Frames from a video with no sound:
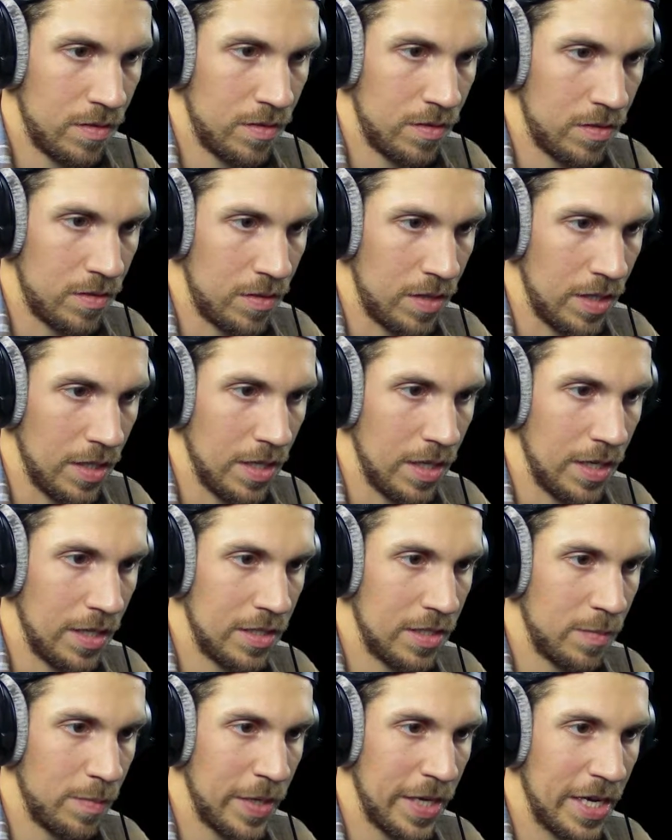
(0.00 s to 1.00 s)
Straight
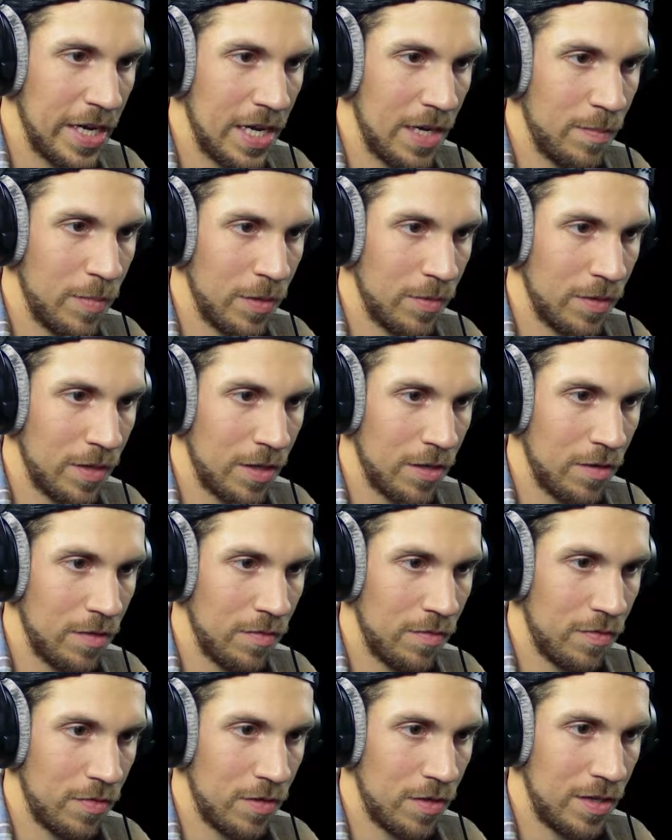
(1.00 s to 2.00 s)
lines are bad, but we're going
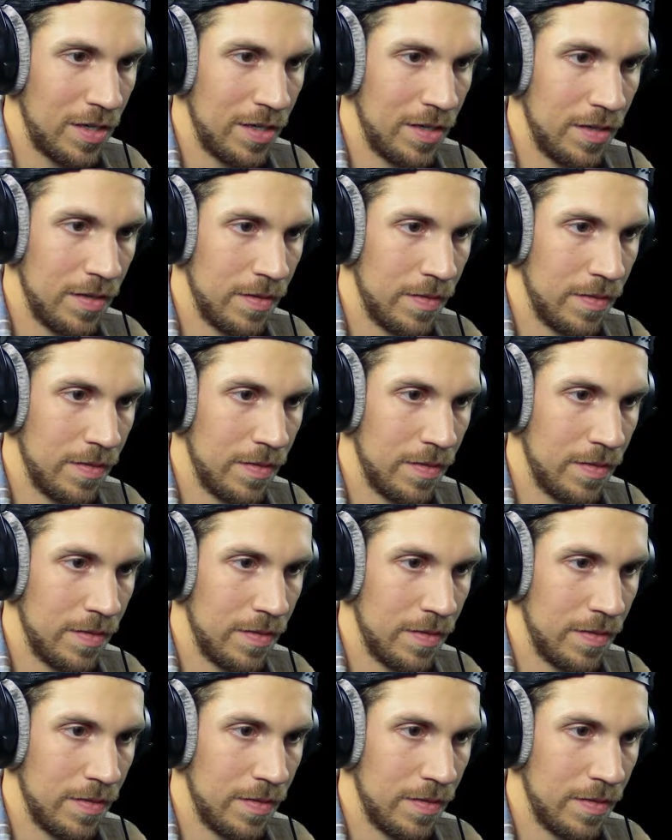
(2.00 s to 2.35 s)
for it.